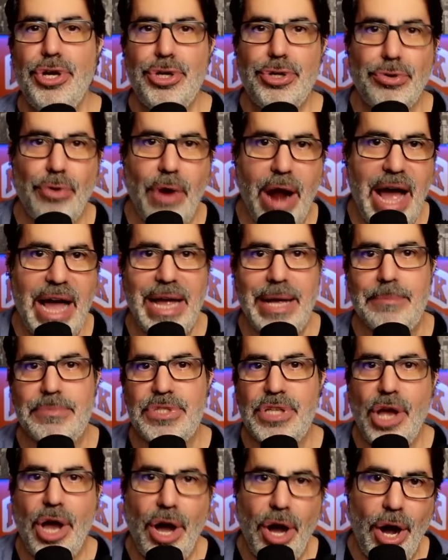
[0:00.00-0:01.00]

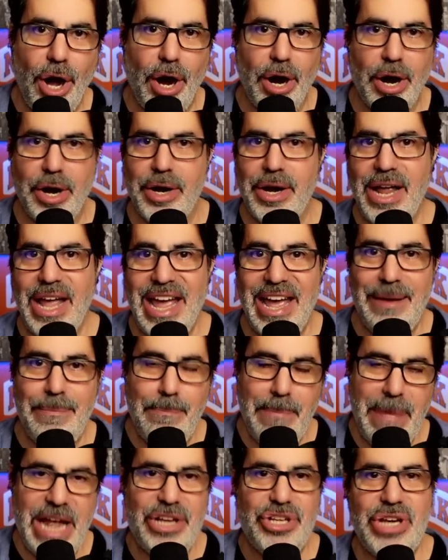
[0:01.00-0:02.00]
Grimes, Hart,
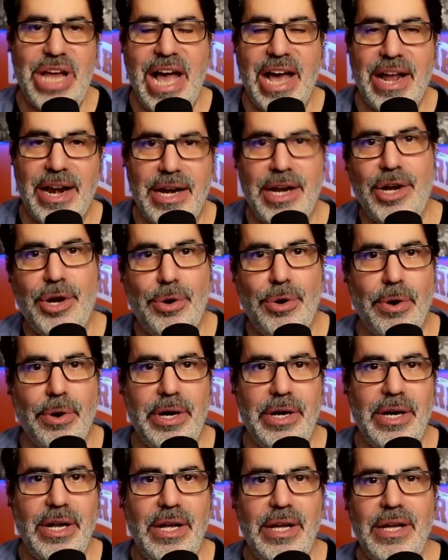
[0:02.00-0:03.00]
and Mitch out on the
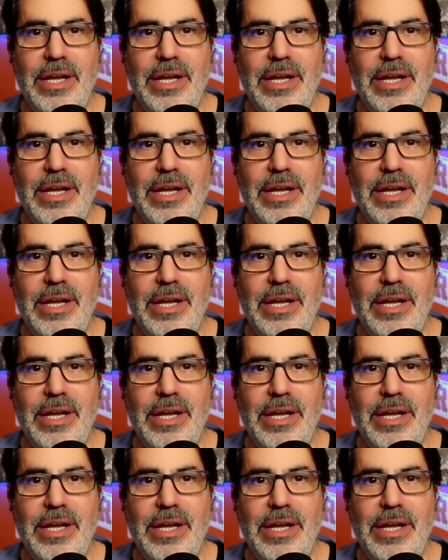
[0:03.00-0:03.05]
court?